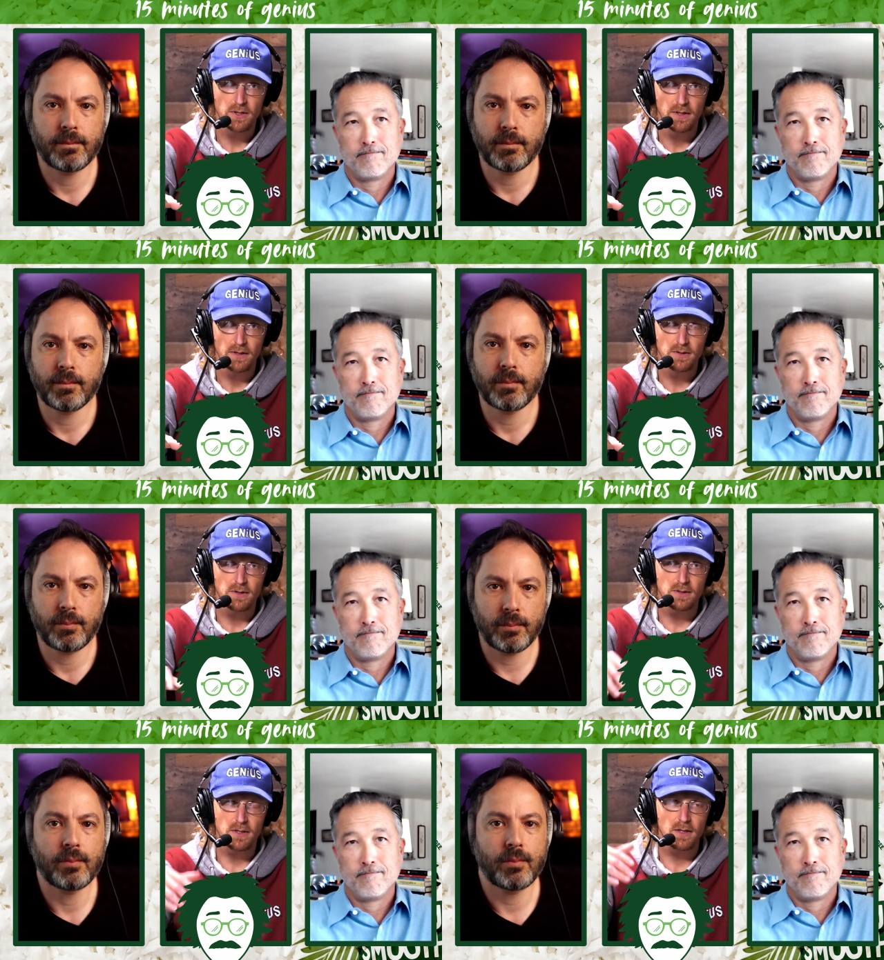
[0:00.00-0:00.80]
Speaker 1: this,
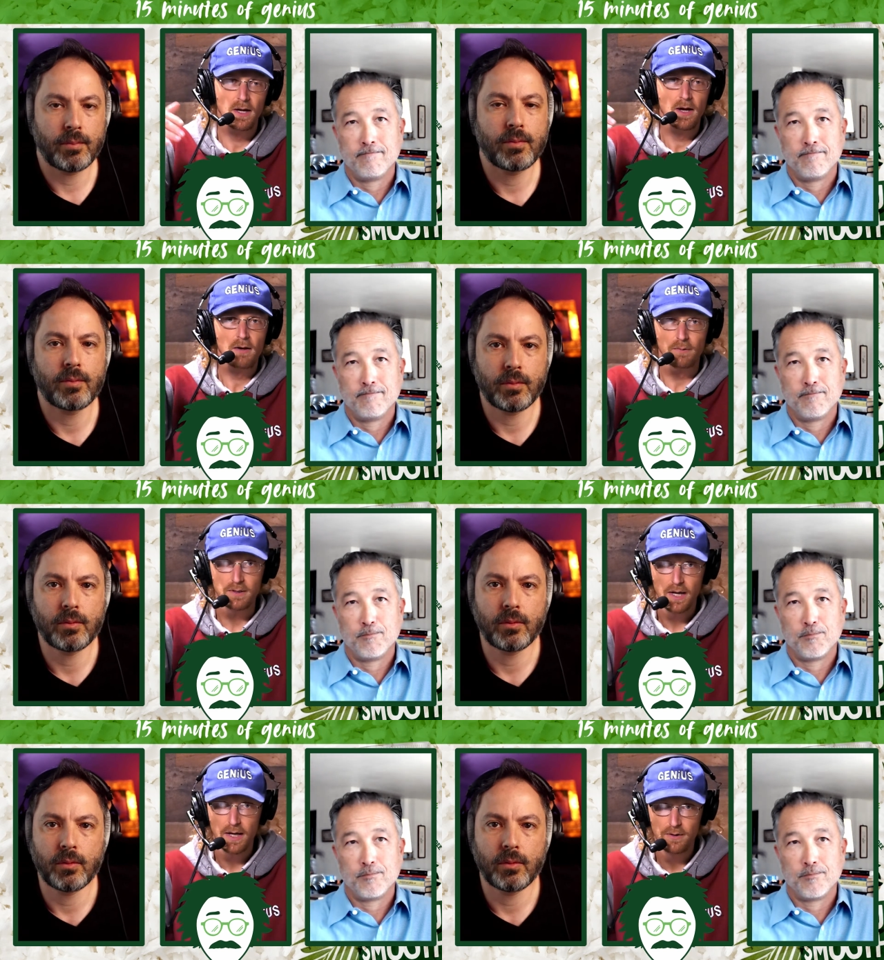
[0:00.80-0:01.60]
is it
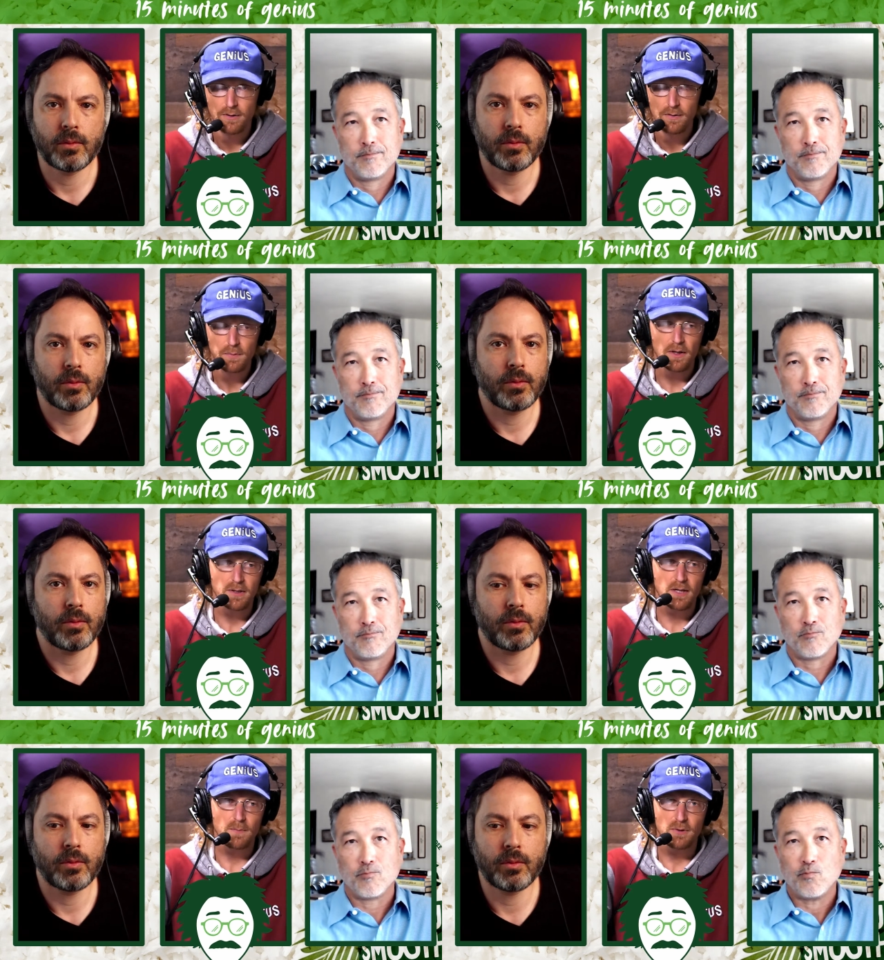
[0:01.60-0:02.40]
retainer plus
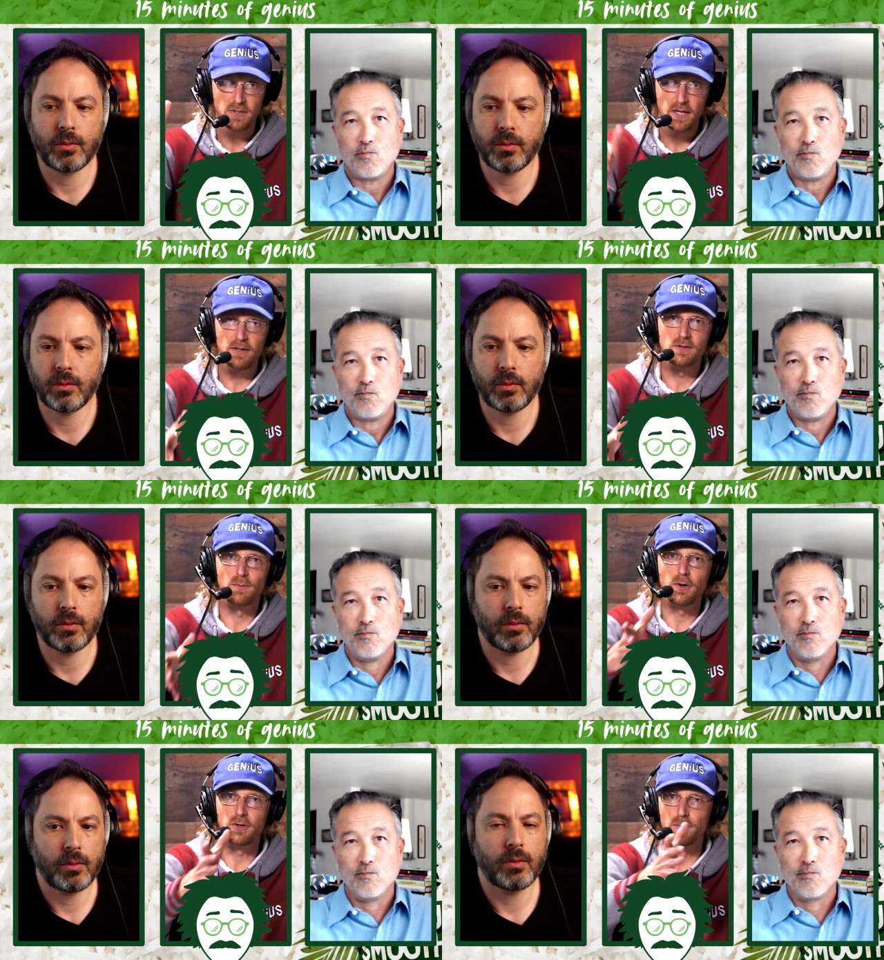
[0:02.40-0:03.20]
a percentage of
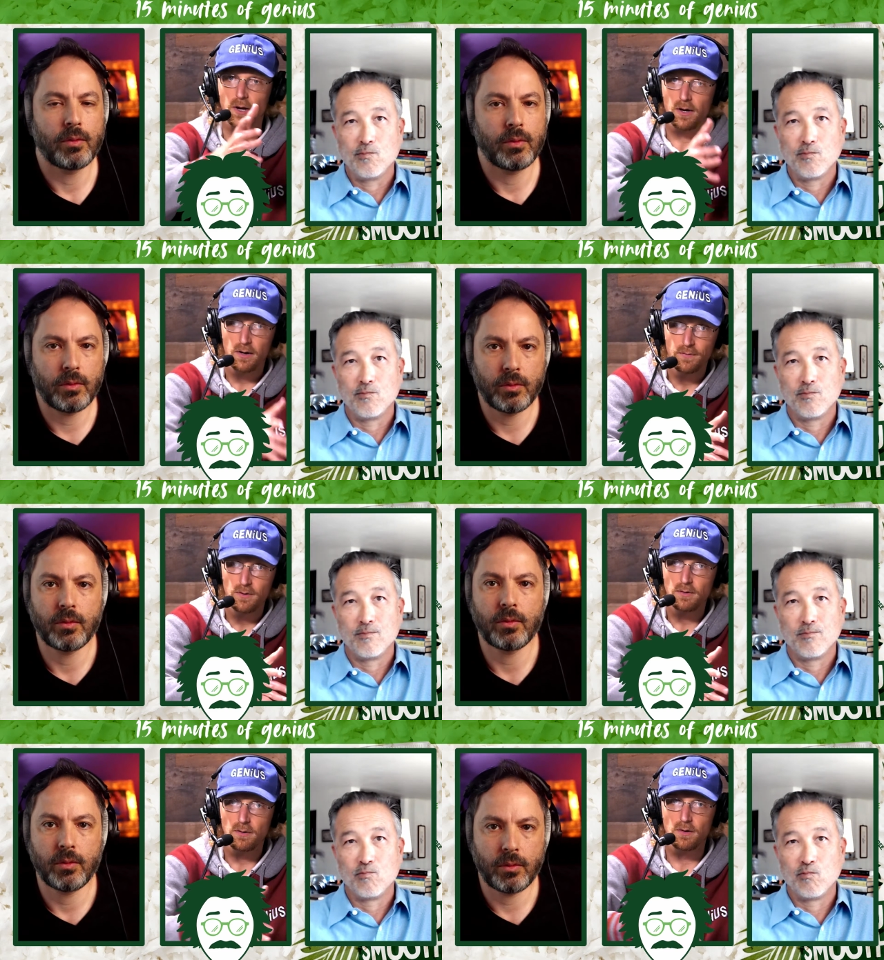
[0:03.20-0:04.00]
what you
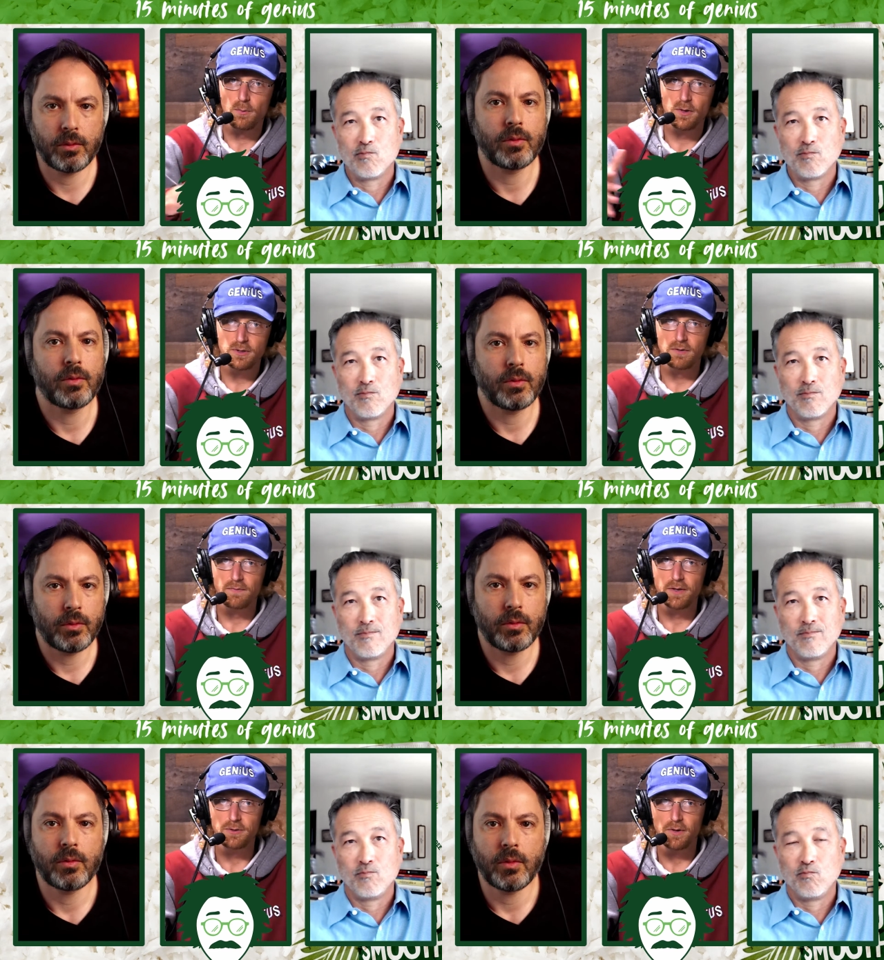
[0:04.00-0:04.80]
recover, or what's your
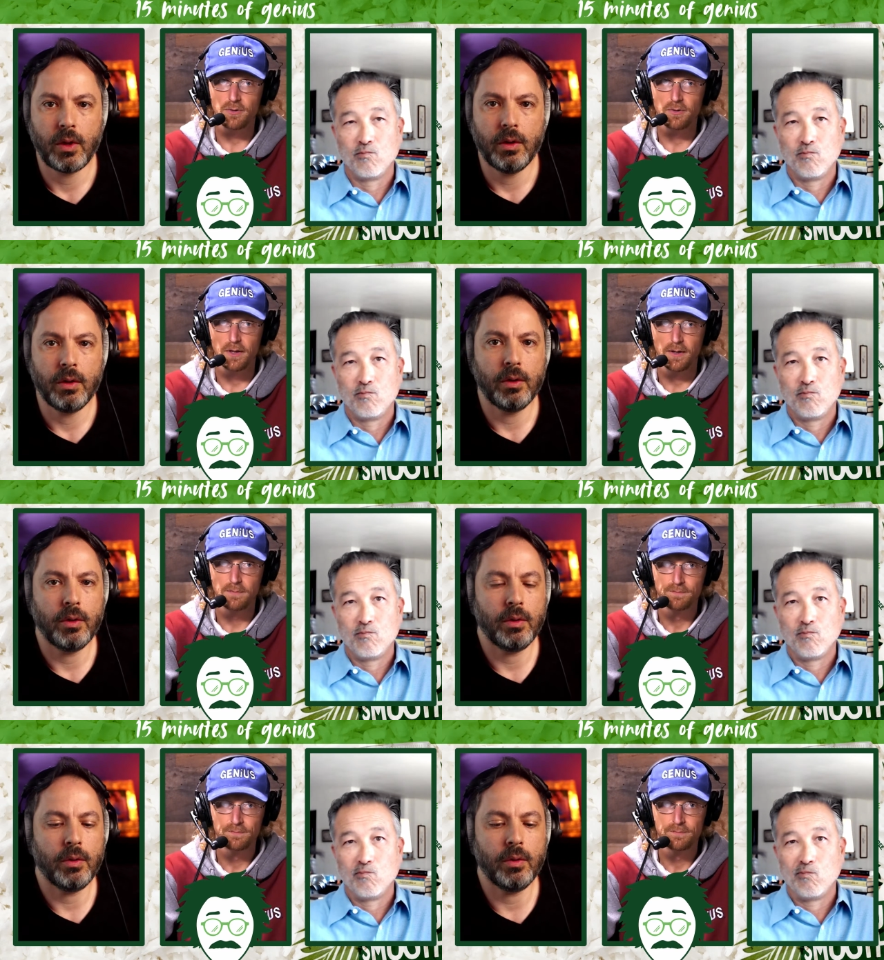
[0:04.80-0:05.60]
fee structure like?
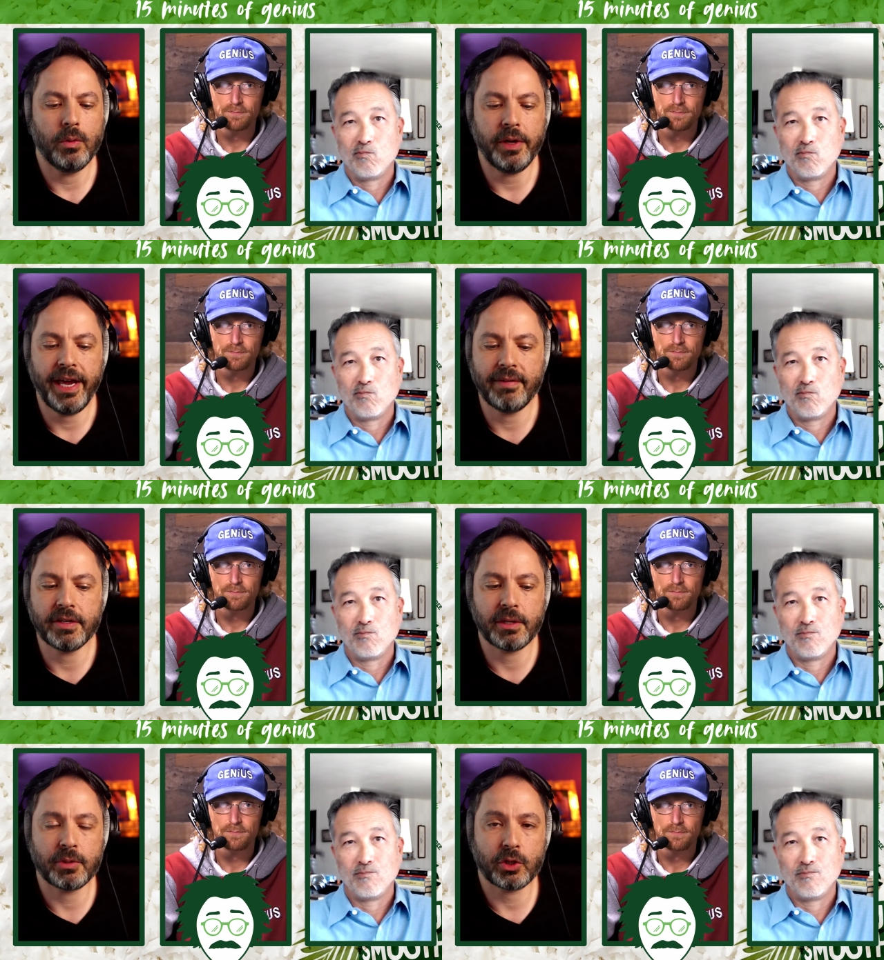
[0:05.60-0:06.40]
Speaker 2: We have a
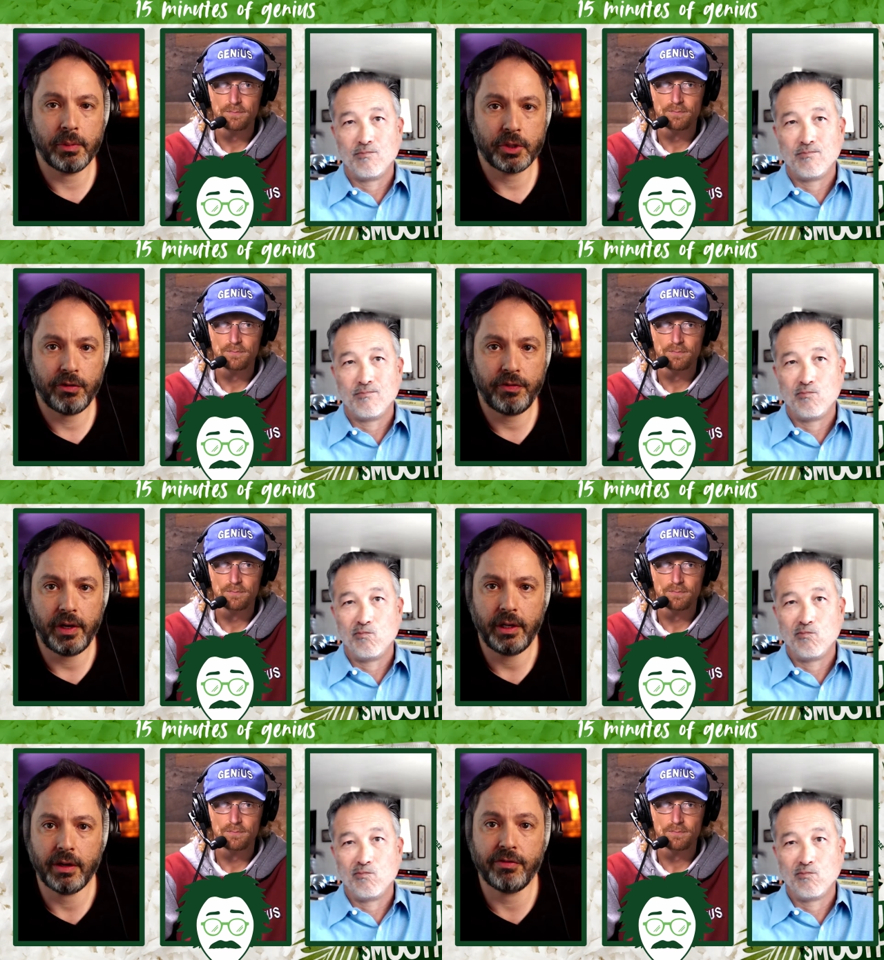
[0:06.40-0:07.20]
subscription
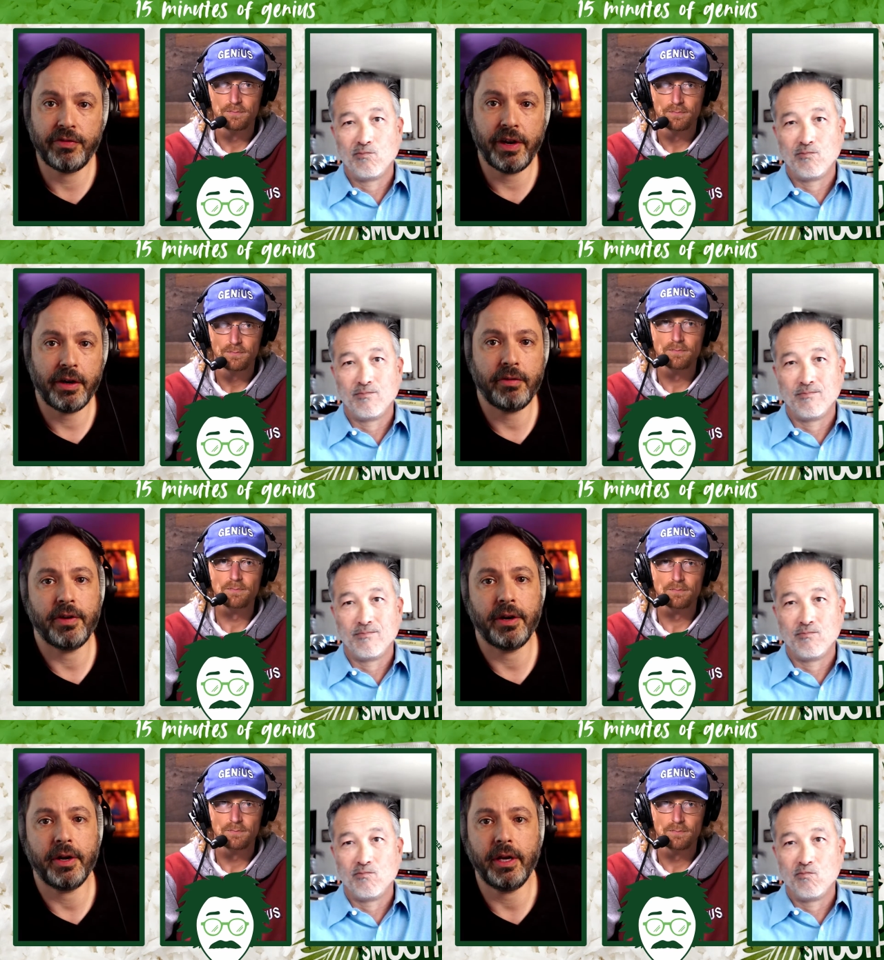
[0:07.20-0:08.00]
fee, a very
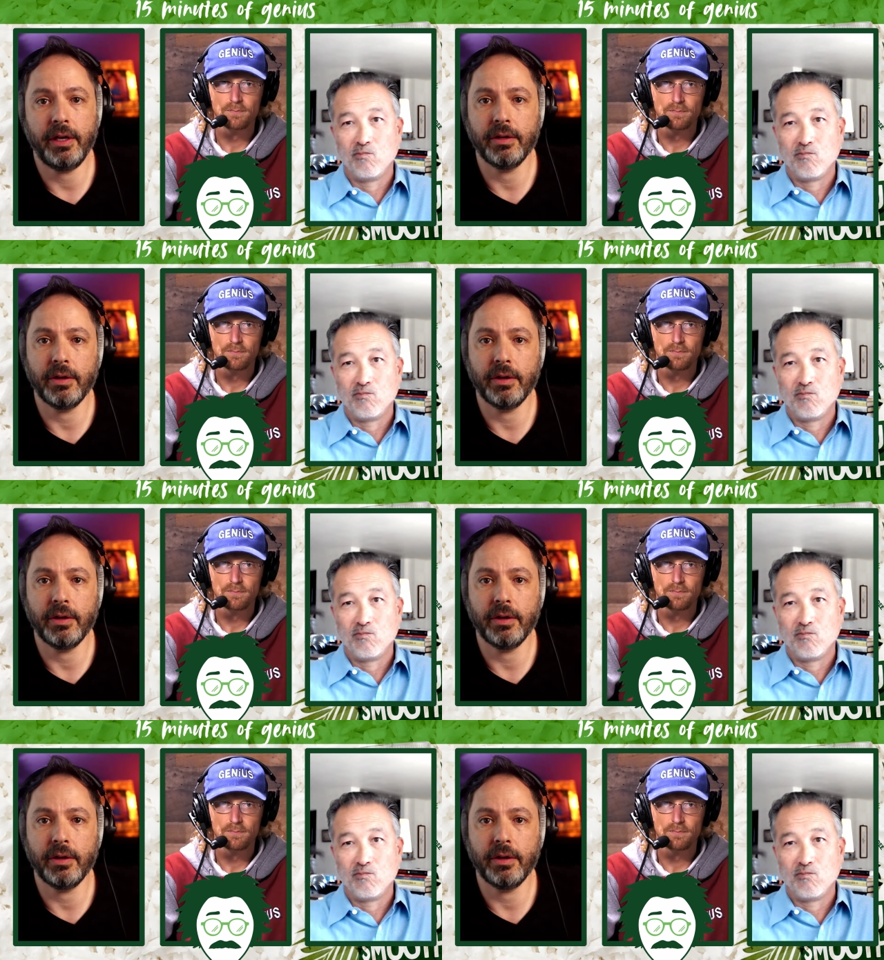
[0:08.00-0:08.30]
very